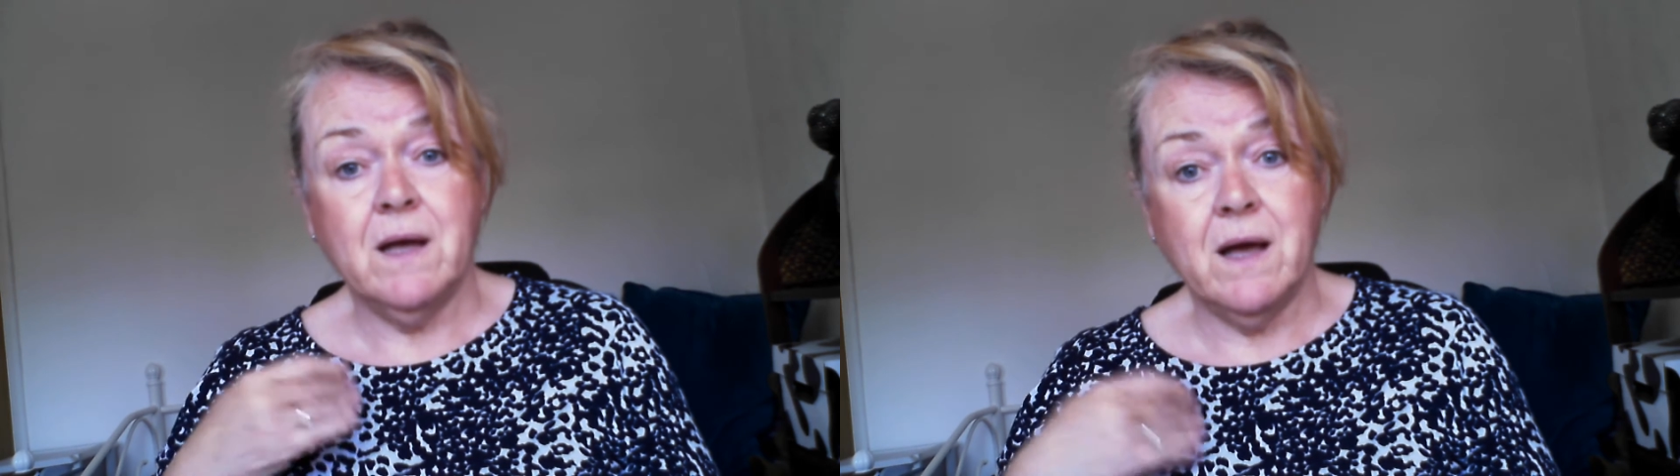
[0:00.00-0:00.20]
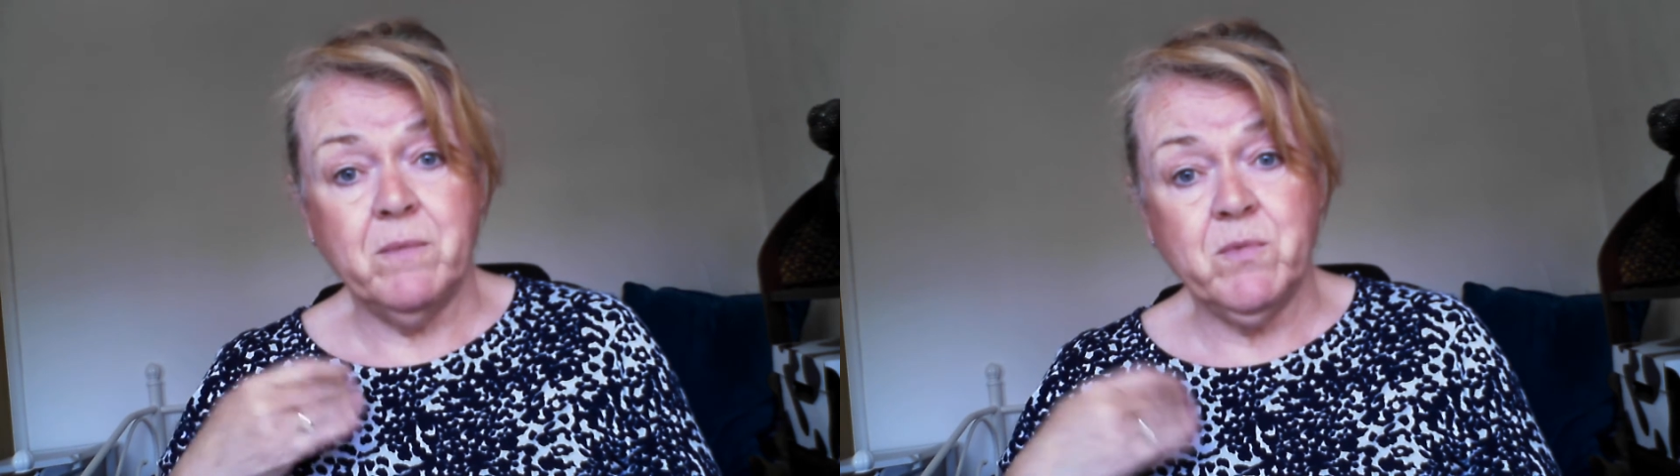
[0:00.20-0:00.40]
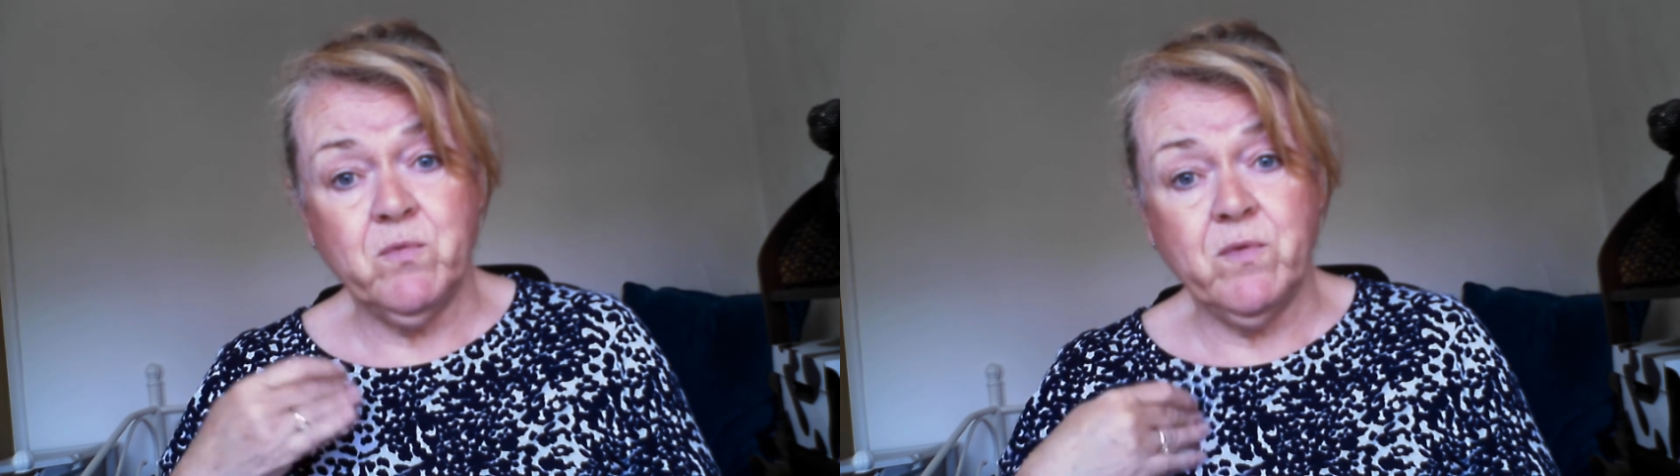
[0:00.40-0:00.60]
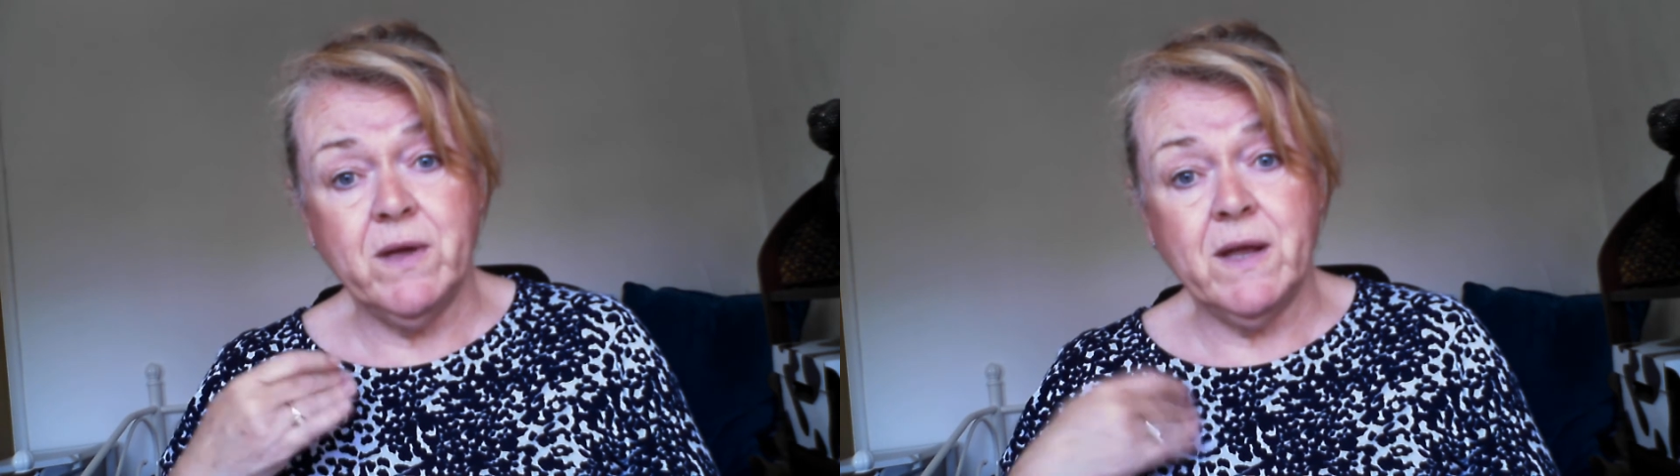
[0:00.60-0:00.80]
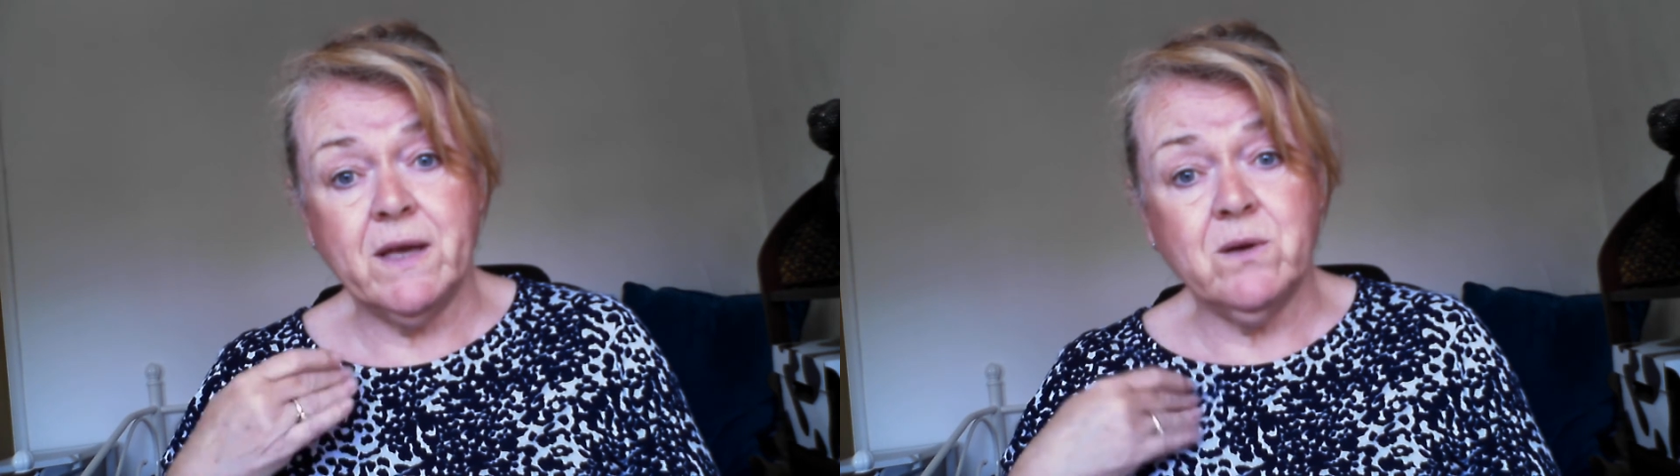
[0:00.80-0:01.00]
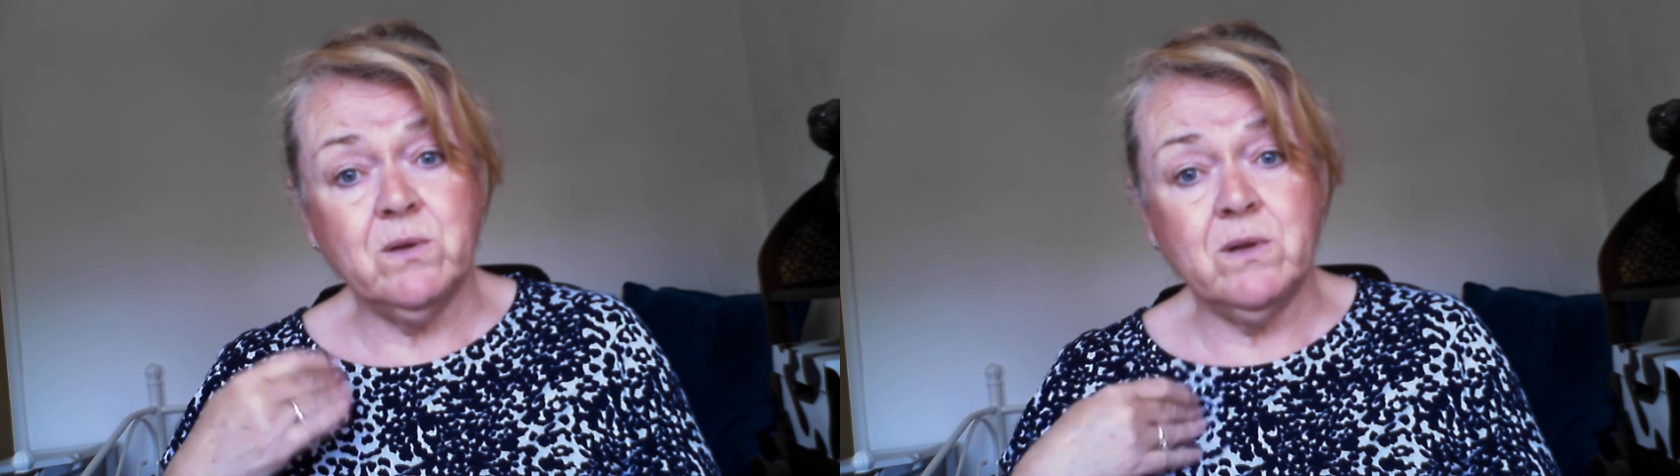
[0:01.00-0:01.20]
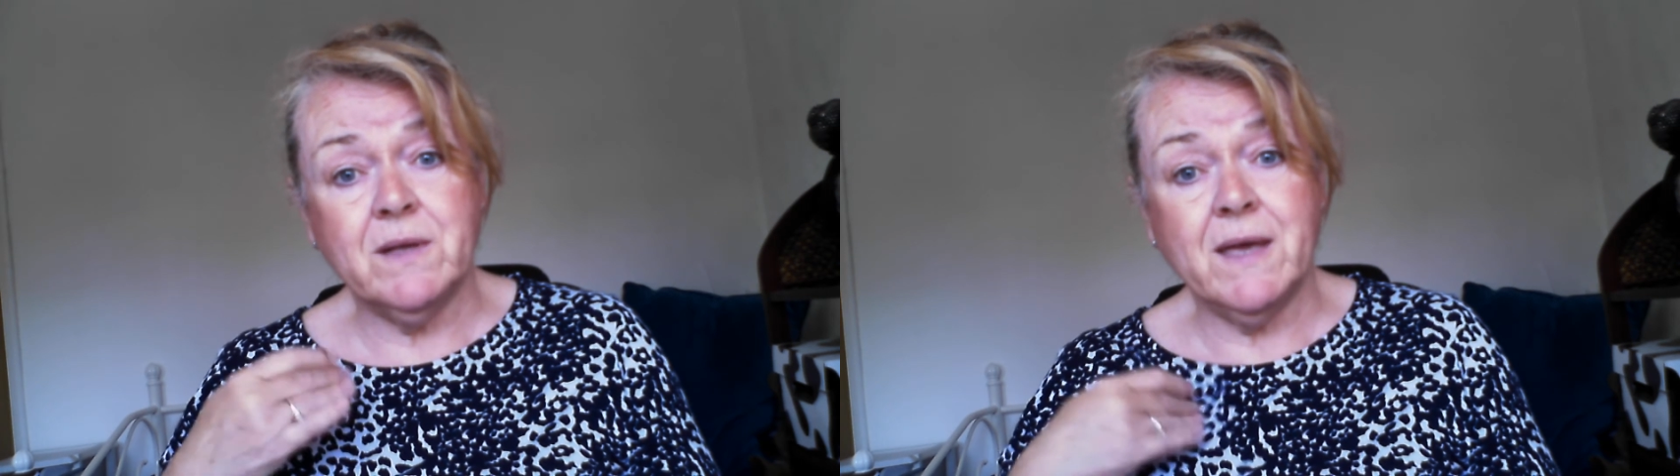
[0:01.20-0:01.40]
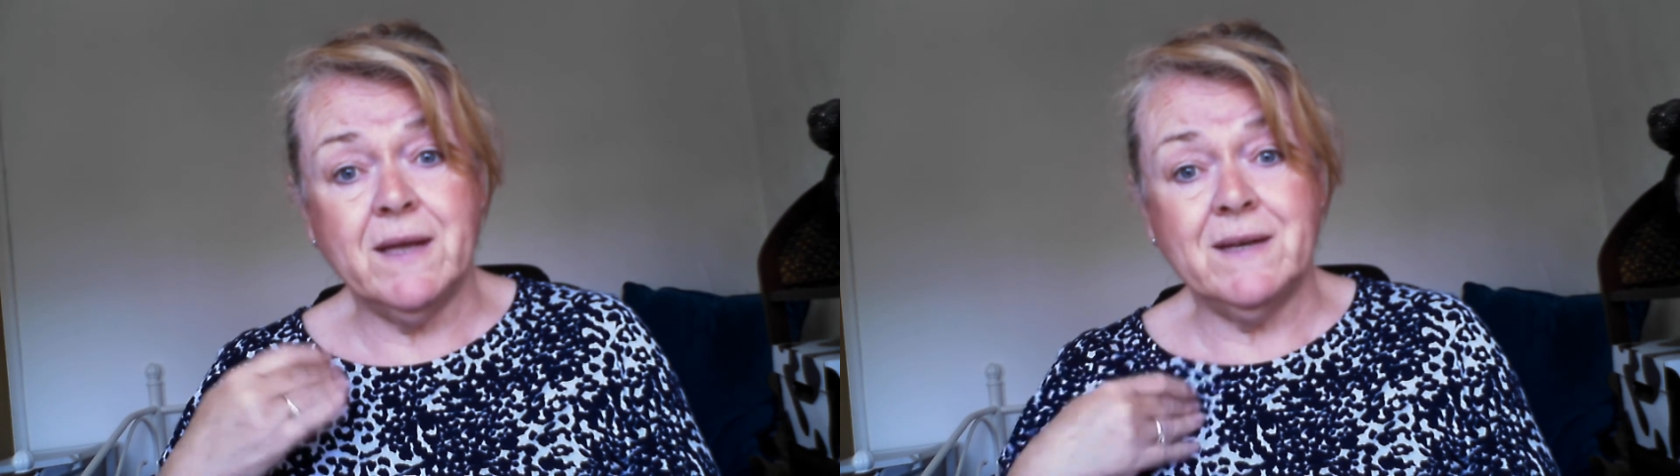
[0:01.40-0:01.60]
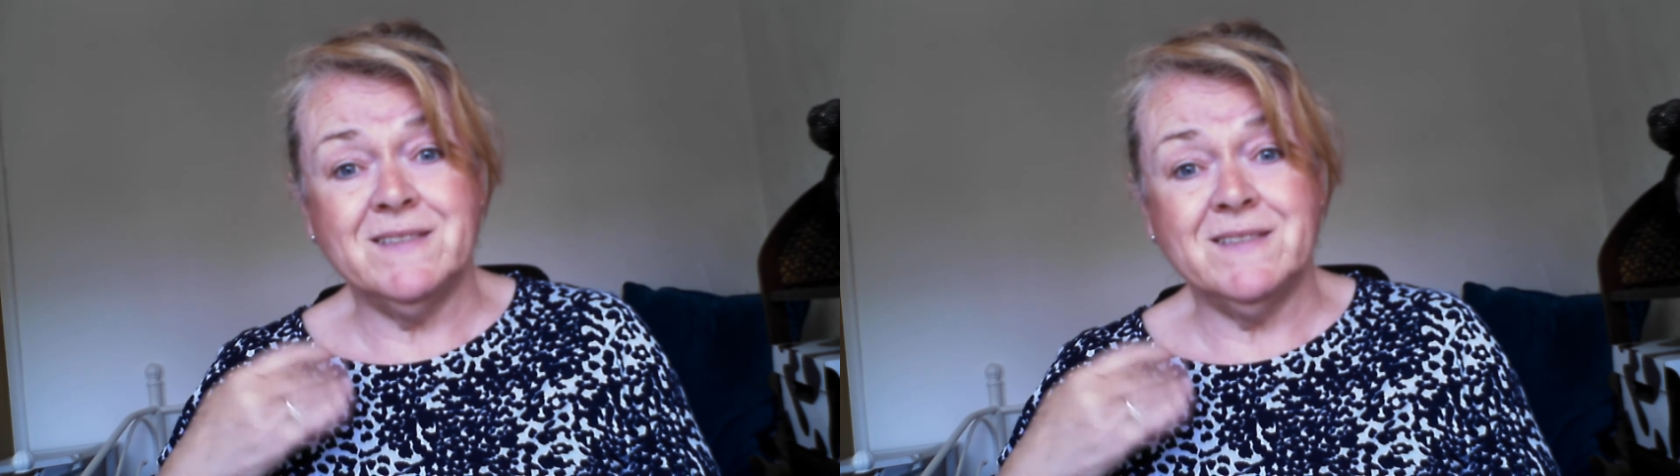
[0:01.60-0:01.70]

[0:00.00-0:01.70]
I'm a really cool kid.